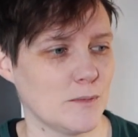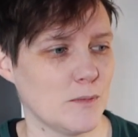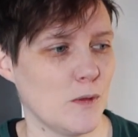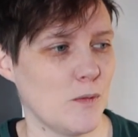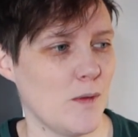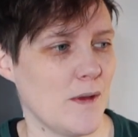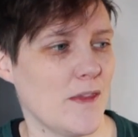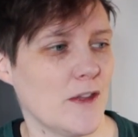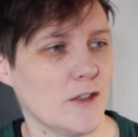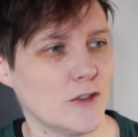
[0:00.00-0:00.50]
But
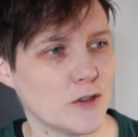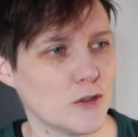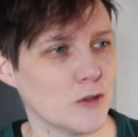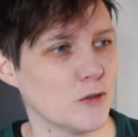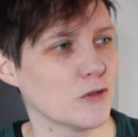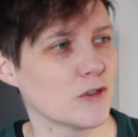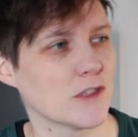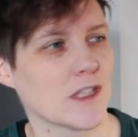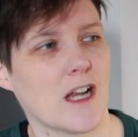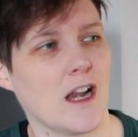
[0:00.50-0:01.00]
when those
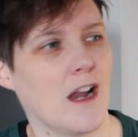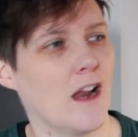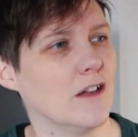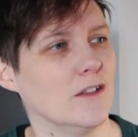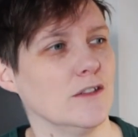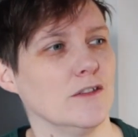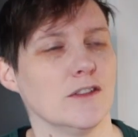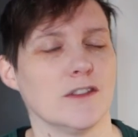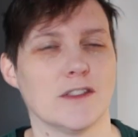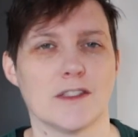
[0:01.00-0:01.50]
doors are
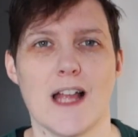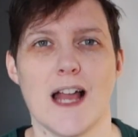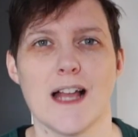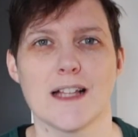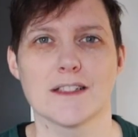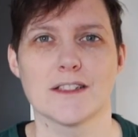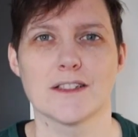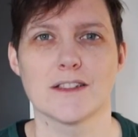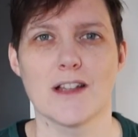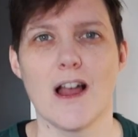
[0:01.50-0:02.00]
closed, that's